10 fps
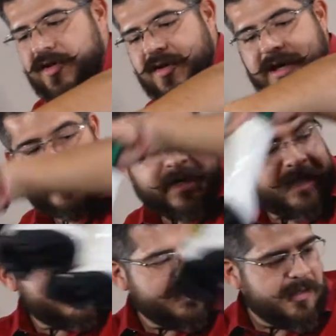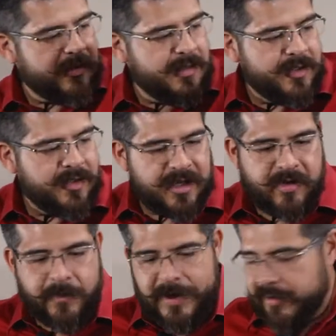so you get an idea and you can
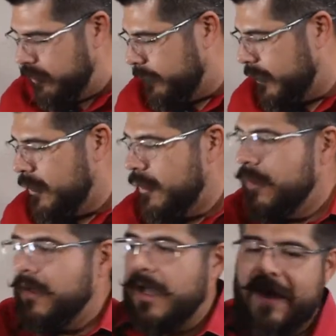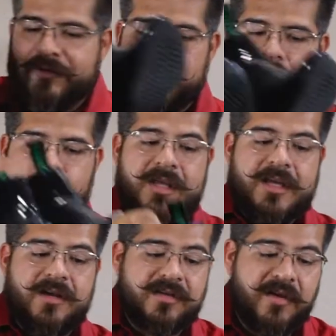compare them, after 3
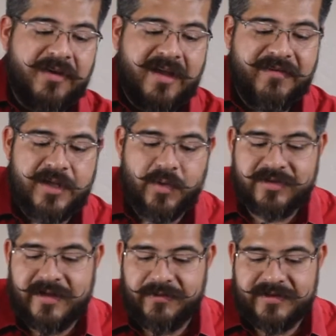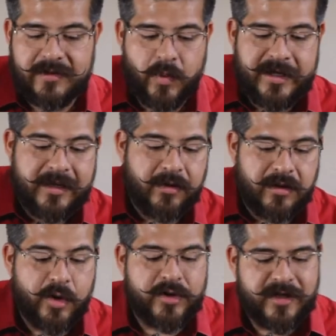years of heavy use every single week, and they're a
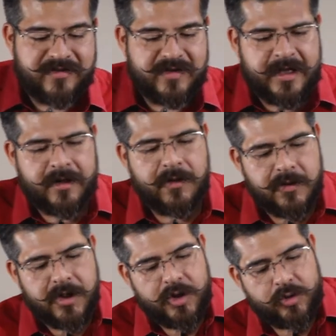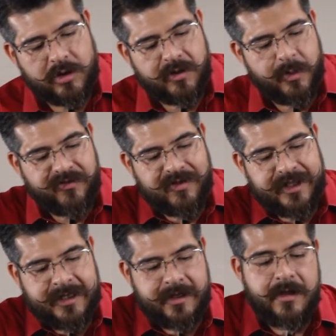little dusty and I'll do a little bit of
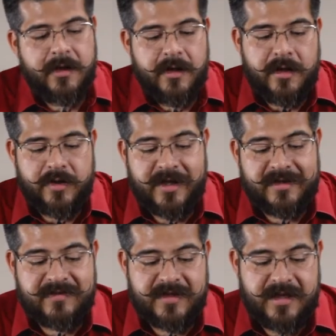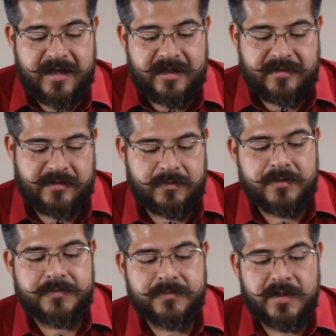cleaning, you can see that,
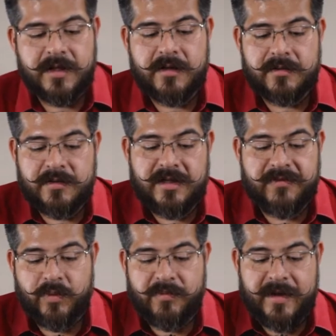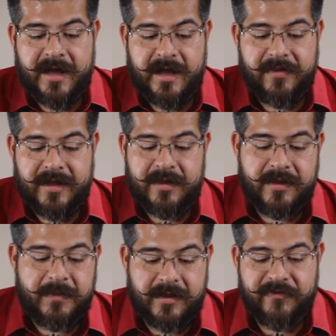well, here, even with my hand,
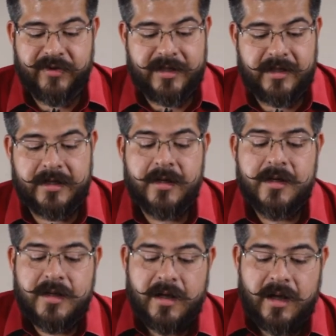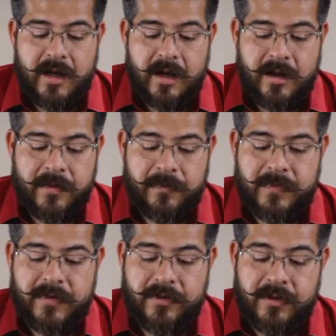they become very clean.
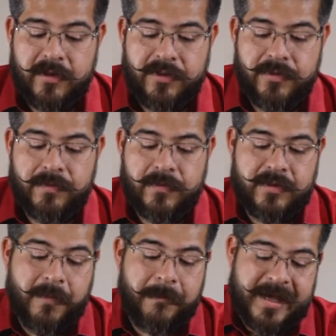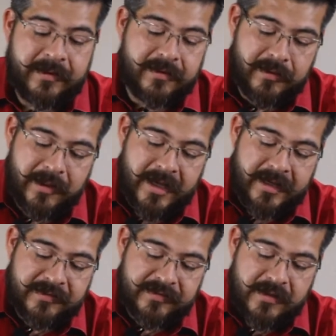The bend
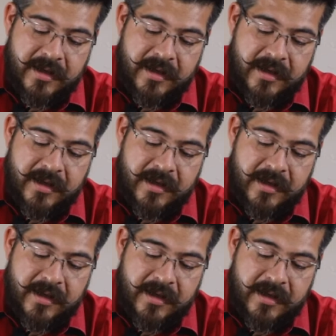lines